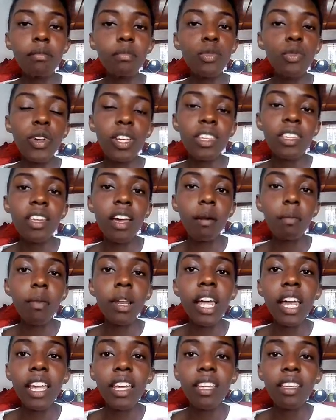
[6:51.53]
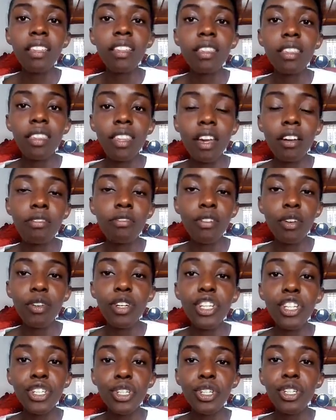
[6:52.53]
when they're applying their
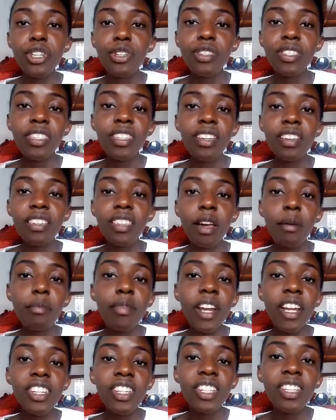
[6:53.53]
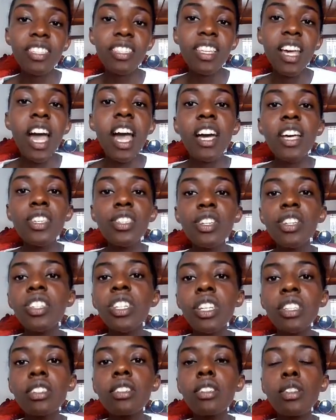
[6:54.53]
foundation using their brushes. So
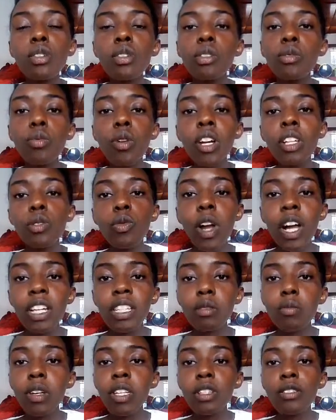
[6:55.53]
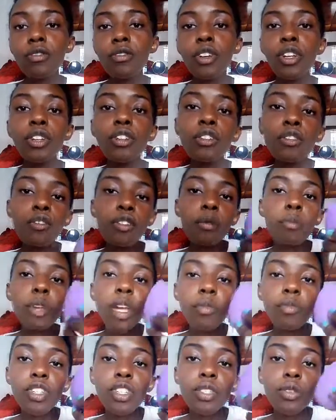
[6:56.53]
just use what works best for you. For me,
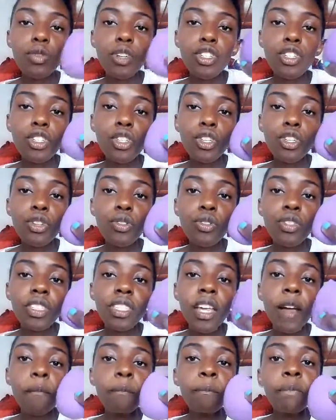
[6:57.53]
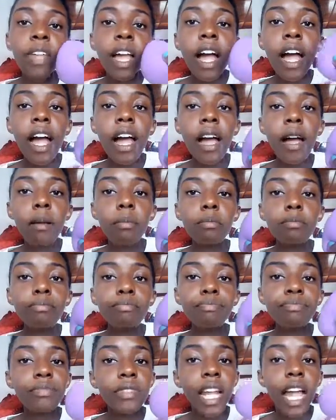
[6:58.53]
I'm just going to use
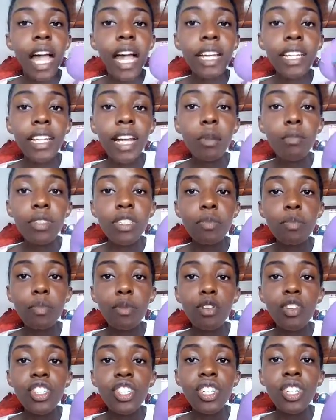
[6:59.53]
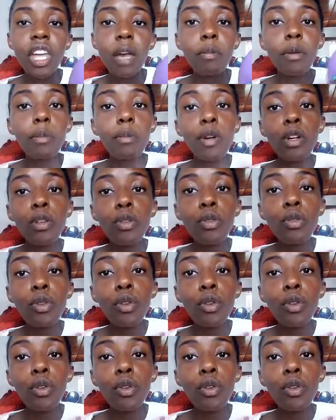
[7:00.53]
a damp sponge. There are people who